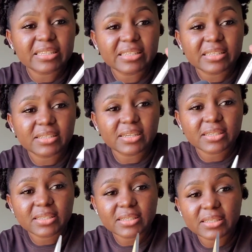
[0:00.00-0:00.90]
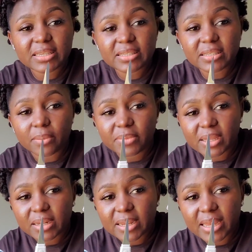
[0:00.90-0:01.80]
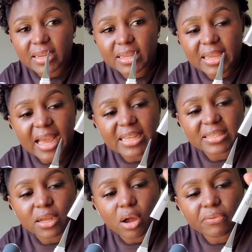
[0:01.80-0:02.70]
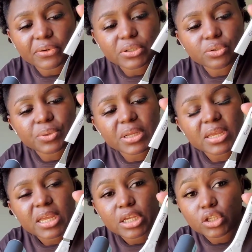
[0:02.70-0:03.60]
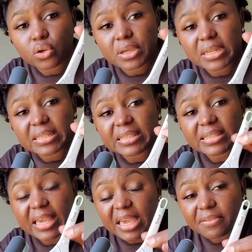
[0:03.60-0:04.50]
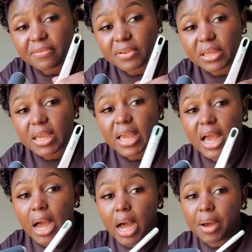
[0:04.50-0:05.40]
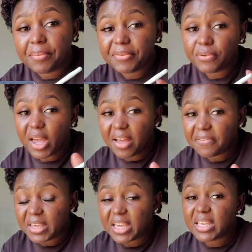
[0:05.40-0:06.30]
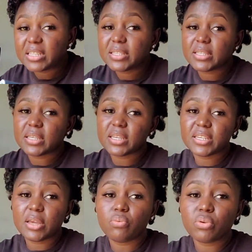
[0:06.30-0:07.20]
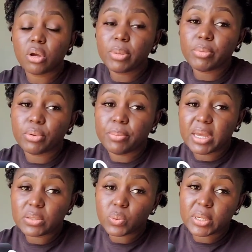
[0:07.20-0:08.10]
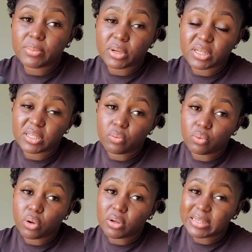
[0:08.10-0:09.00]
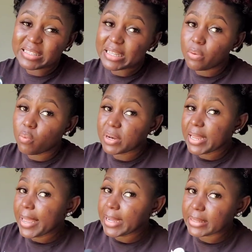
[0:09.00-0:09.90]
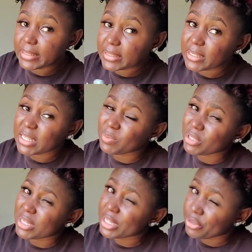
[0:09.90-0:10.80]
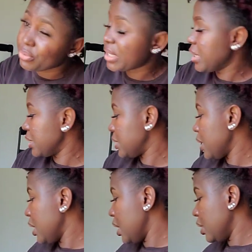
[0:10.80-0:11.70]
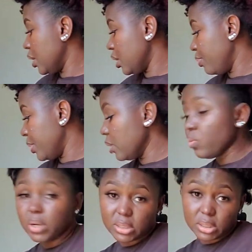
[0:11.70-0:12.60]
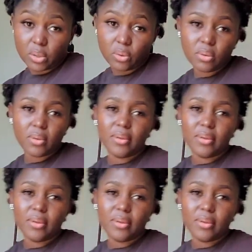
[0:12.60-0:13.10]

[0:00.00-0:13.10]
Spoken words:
The scissors is something that it has a cover to it, so it is safe. If you have kids, they will not be able to mess with it because they will not understand what the heck this is, especially little kids. Not the bigger ones though.